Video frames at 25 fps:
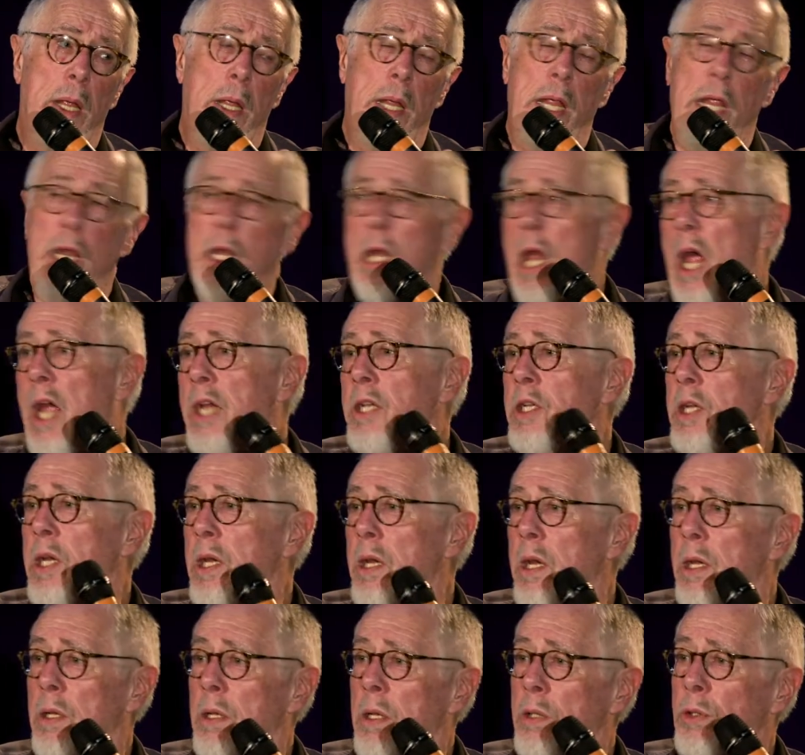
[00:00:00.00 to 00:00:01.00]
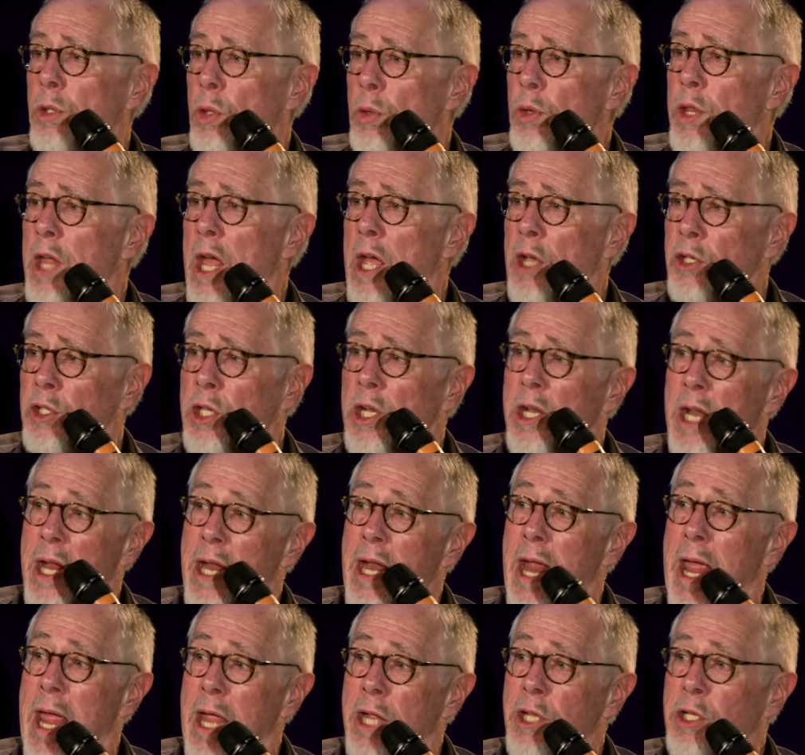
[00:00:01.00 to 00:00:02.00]
In
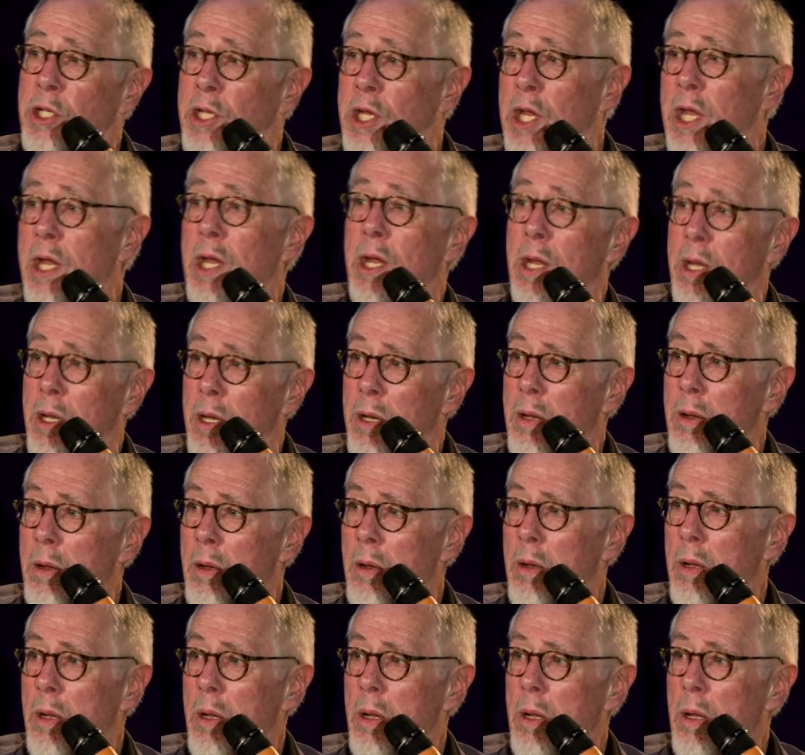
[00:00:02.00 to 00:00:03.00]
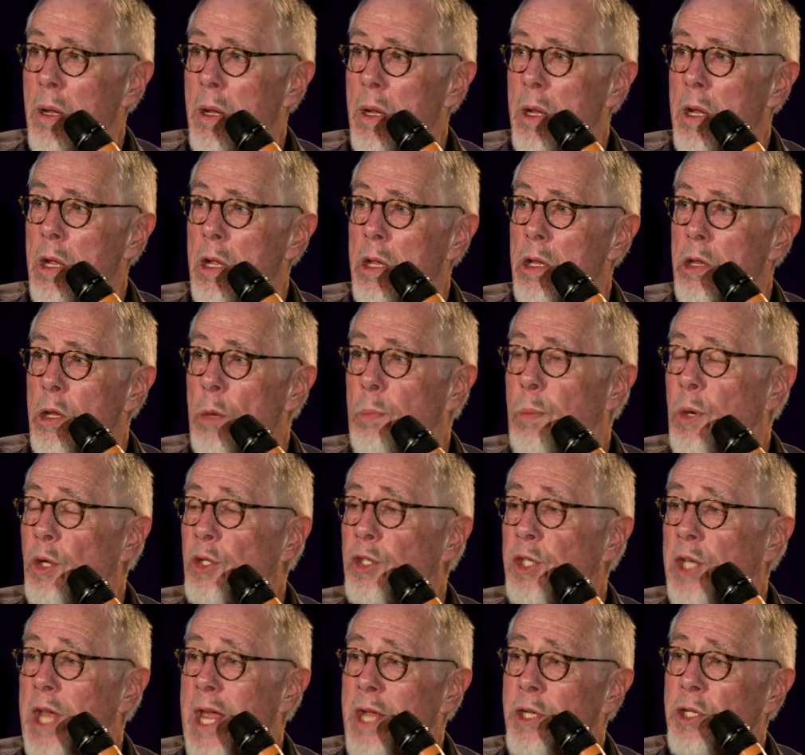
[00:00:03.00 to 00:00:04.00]
2018, the
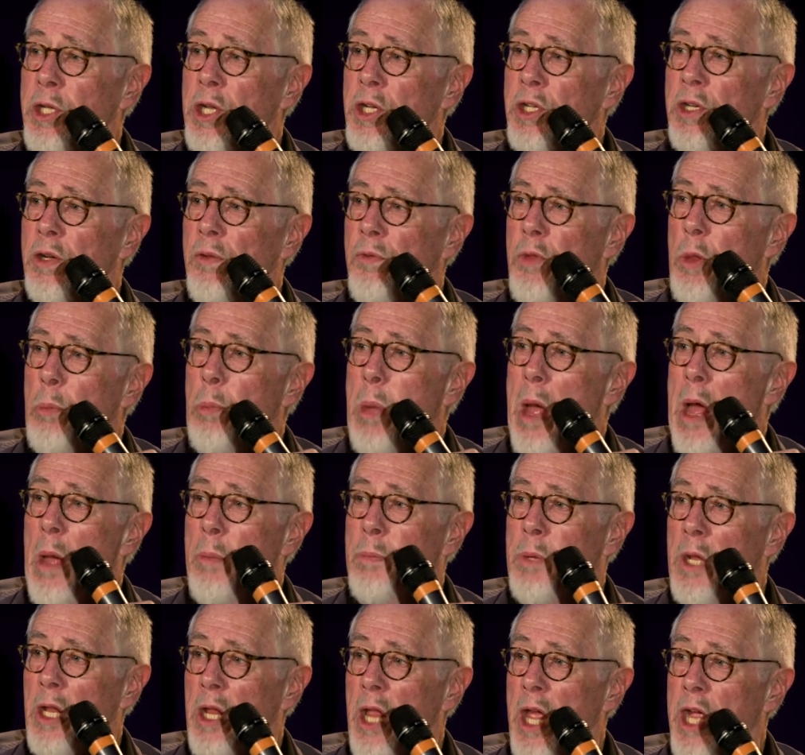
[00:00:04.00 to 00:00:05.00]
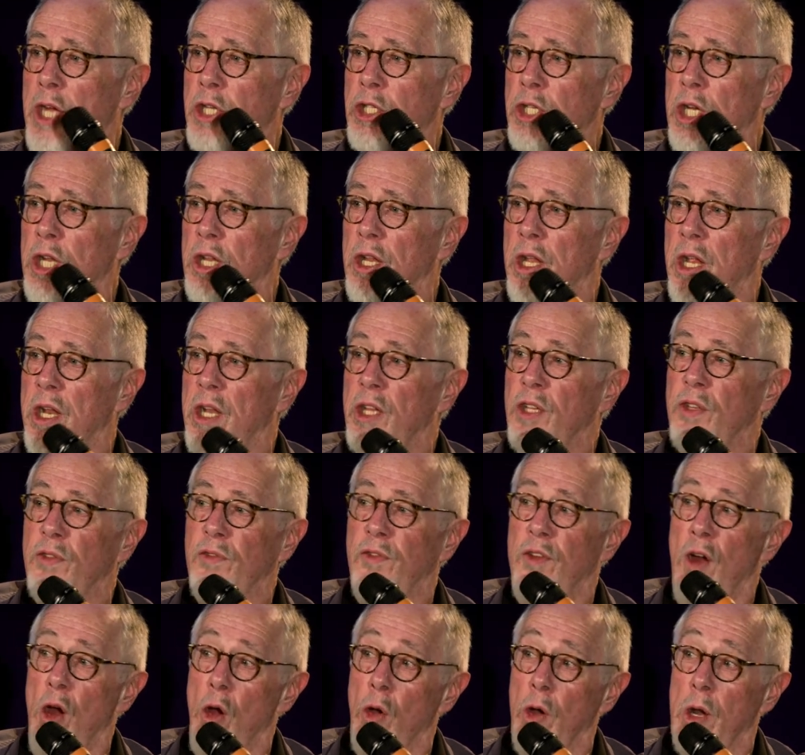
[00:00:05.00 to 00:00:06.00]
percentage of the population that is
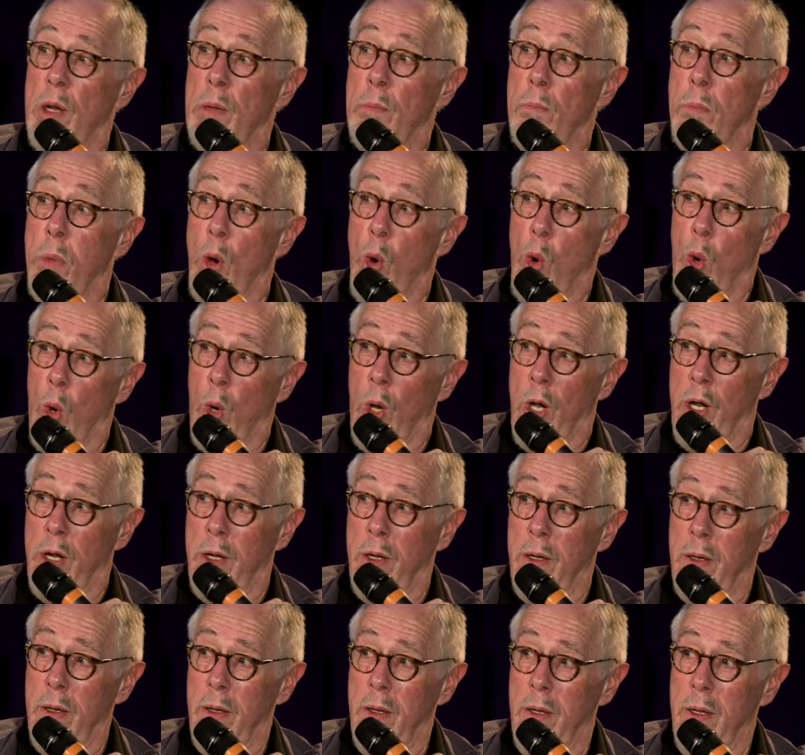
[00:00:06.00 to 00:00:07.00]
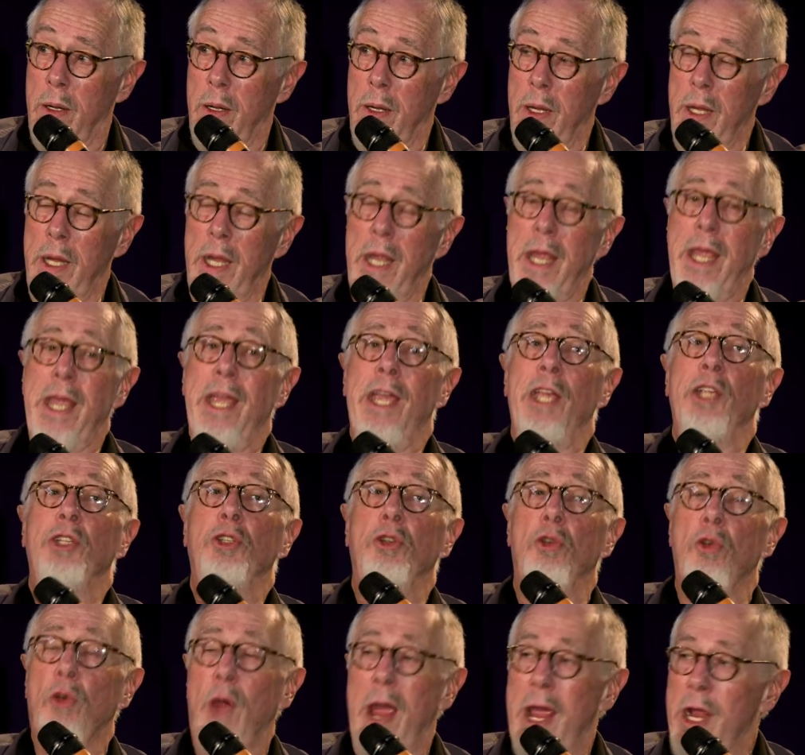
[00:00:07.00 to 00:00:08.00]
foreign-born is
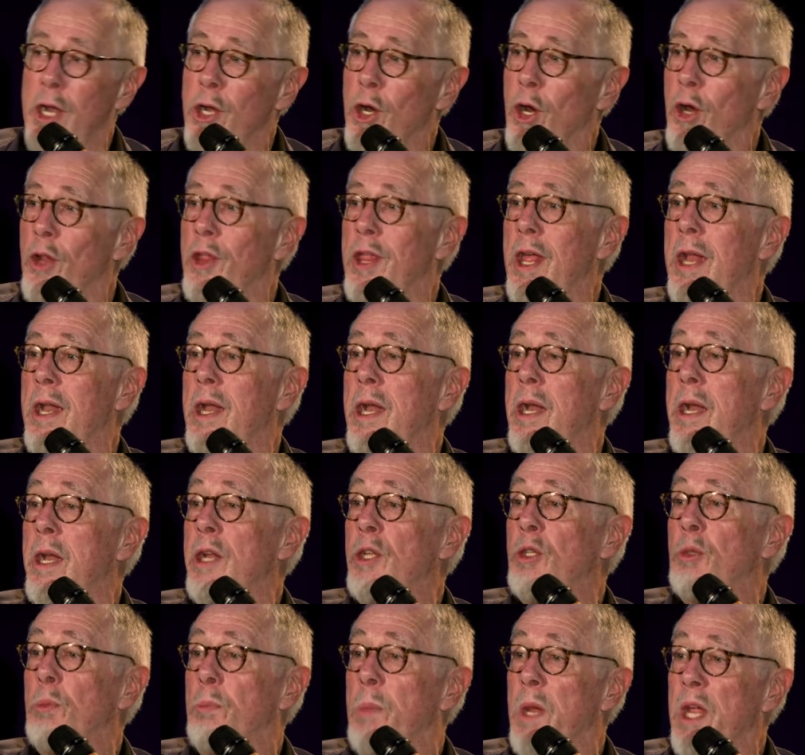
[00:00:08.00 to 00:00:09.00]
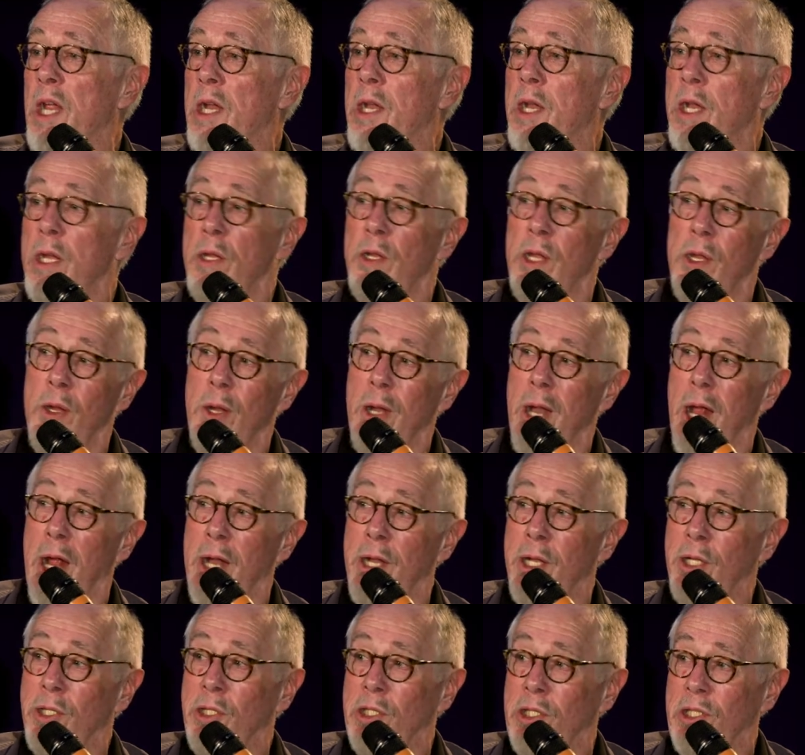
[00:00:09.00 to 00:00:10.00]
greater than it has been in the
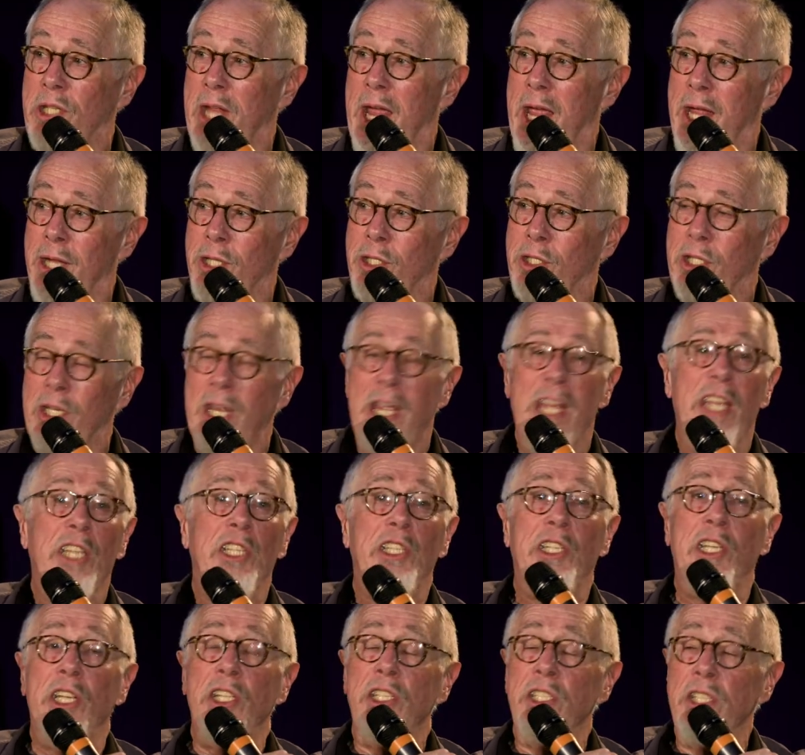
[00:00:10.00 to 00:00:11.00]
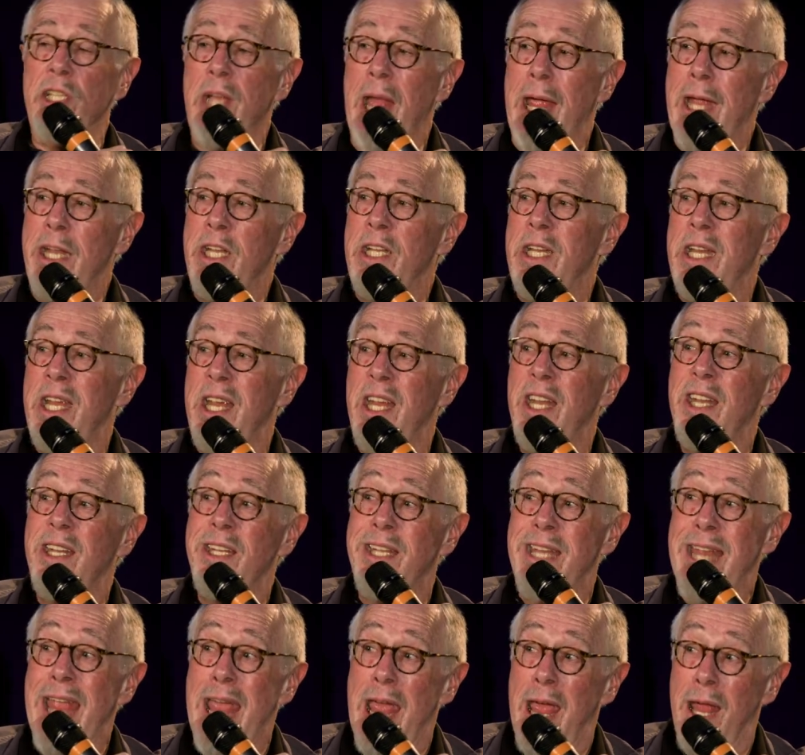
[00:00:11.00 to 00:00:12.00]
United States since
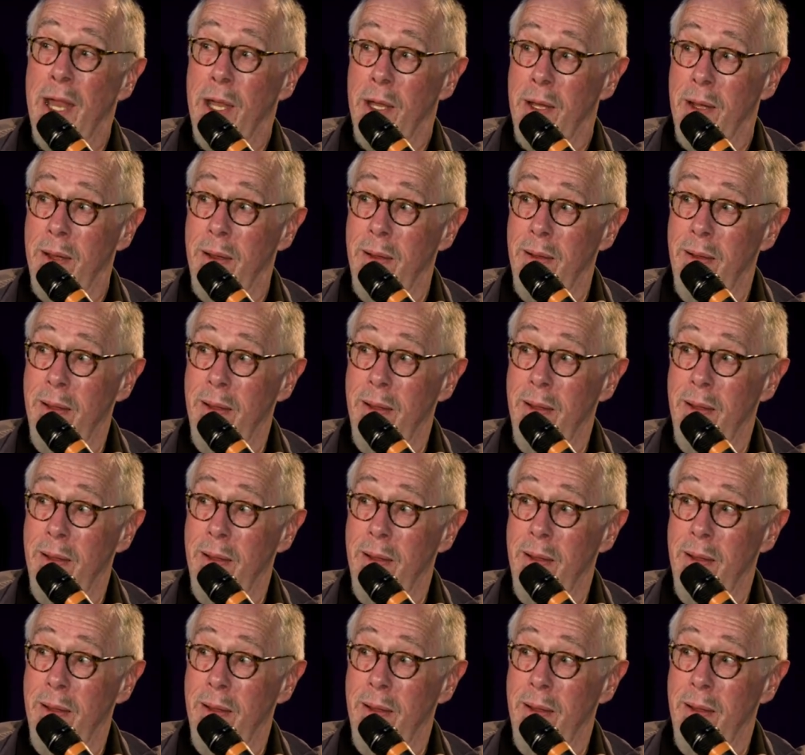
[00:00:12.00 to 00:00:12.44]
1910,